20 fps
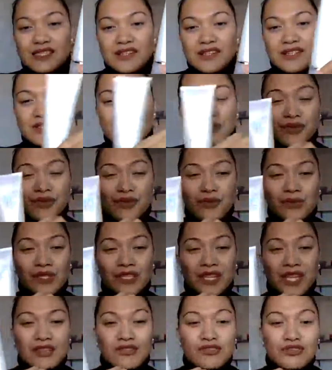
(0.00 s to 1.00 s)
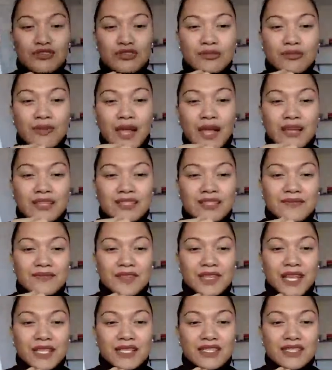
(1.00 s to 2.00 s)
so you will get 2 active
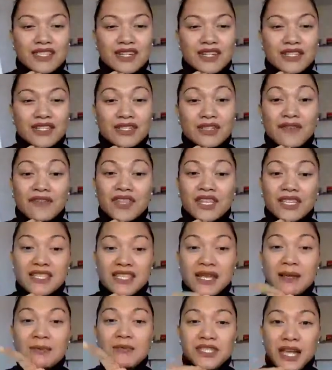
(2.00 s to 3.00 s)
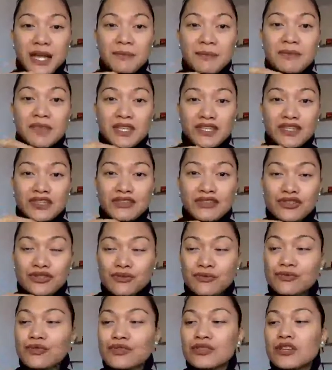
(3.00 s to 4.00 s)
cleansers of the same type that you
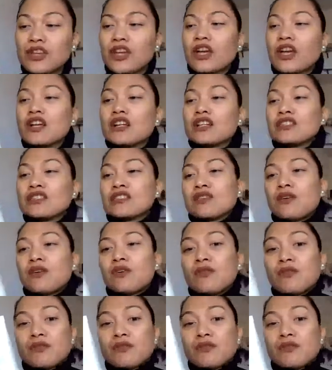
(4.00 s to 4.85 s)
choose. So